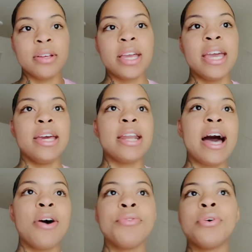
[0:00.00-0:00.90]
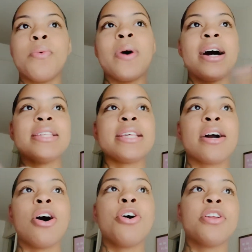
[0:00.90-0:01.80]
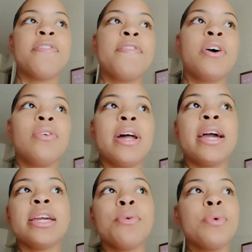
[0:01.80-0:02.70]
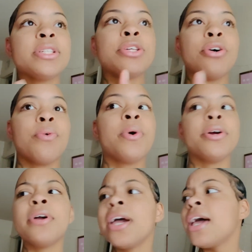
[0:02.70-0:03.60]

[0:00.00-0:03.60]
And I don't know why, it's like I already felt like it wasn't gonna work.